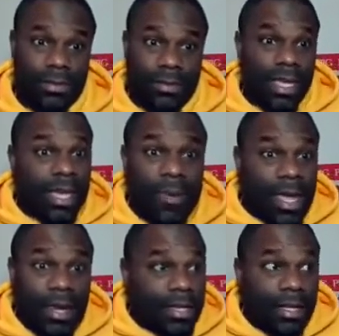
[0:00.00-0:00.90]
It can be
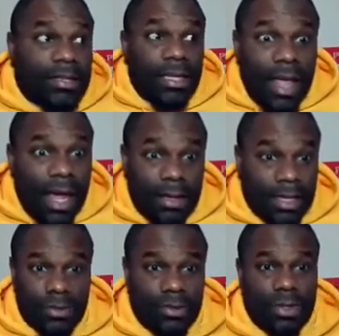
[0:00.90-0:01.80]
anything. There's a lot of
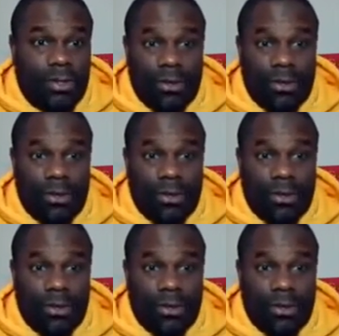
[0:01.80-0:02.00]
things you could do.